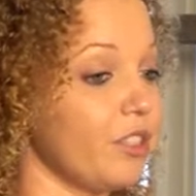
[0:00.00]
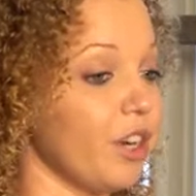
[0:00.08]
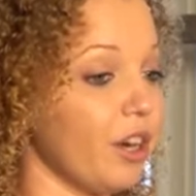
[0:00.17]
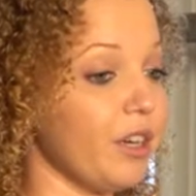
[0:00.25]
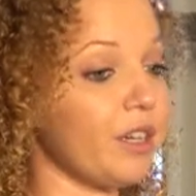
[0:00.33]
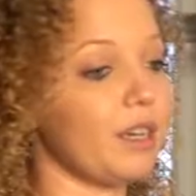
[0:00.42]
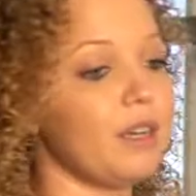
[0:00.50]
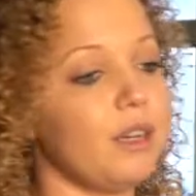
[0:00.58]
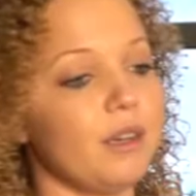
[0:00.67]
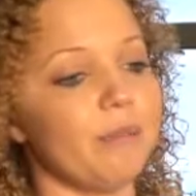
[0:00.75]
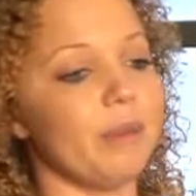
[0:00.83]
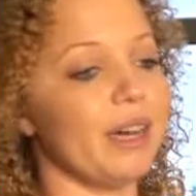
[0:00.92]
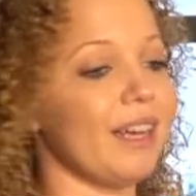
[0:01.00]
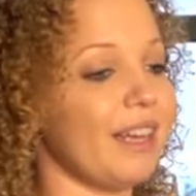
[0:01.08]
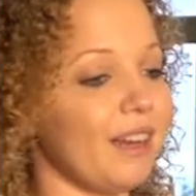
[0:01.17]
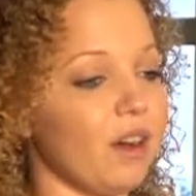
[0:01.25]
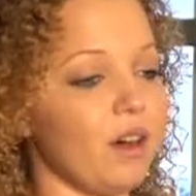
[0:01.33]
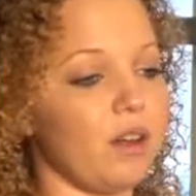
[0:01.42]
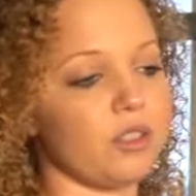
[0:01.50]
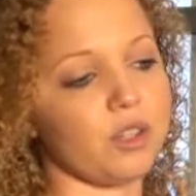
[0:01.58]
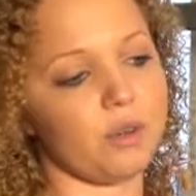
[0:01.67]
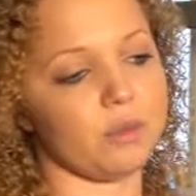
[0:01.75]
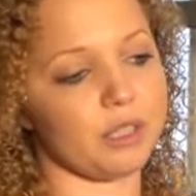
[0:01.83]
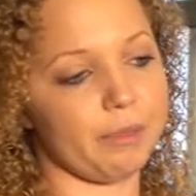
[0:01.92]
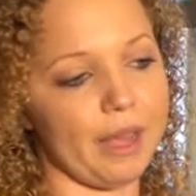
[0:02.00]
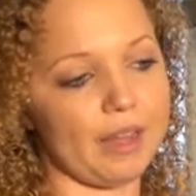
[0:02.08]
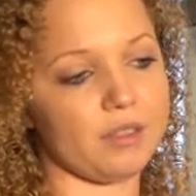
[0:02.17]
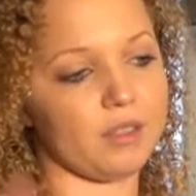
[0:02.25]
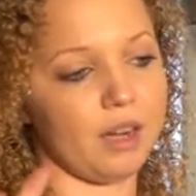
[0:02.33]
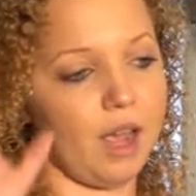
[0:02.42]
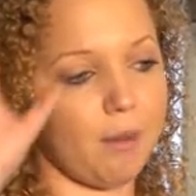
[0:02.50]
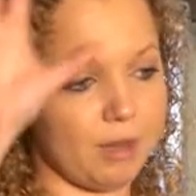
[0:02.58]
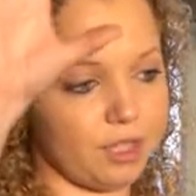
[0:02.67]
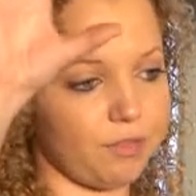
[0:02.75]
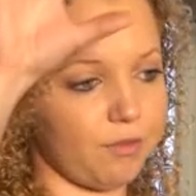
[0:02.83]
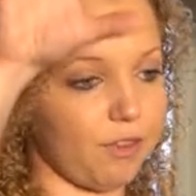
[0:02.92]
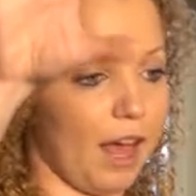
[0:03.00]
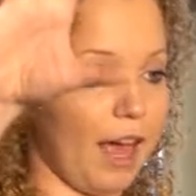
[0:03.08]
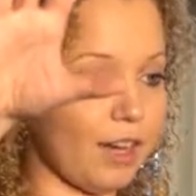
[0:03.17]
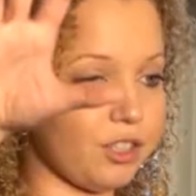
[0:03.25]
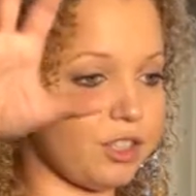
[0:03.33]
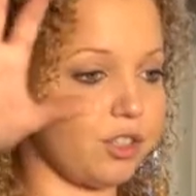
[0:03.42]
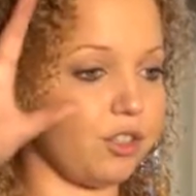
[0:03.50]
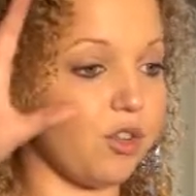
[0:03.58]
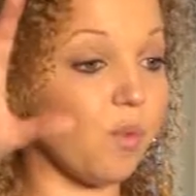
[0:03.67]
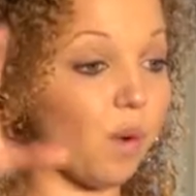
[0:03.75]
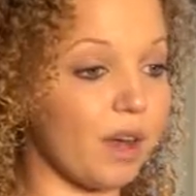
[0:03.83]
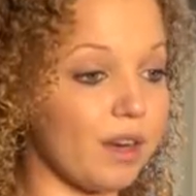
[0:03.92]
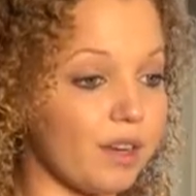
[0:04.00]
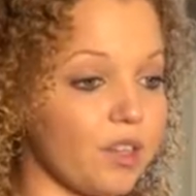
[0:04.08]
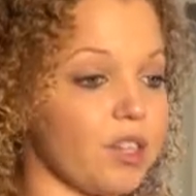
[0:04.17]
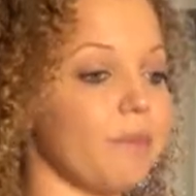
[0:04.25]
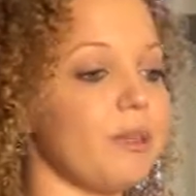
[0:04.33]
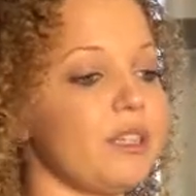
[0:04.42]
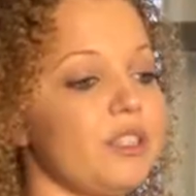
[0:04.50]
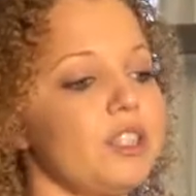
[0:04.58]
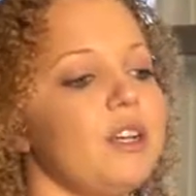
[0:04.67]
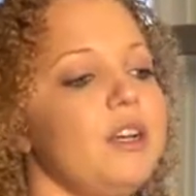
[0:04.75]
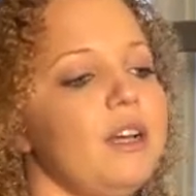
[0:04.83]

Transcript: dark, but it also depends on how much flash you want in your image.